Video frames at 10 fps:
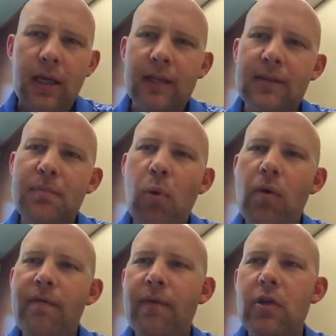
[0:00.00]
It's
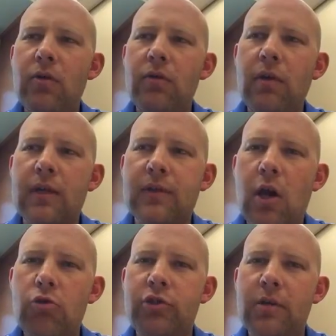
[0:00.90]
important for you as a
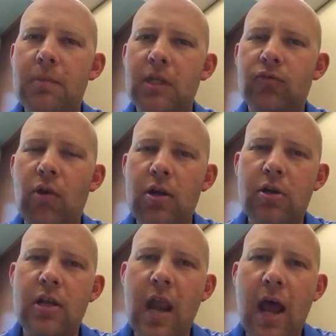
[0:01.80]
coach and administrator
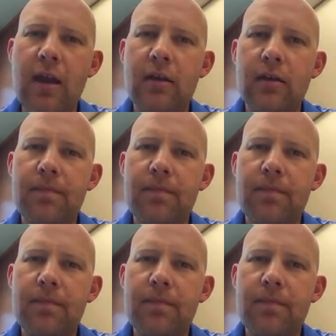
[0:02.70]
to not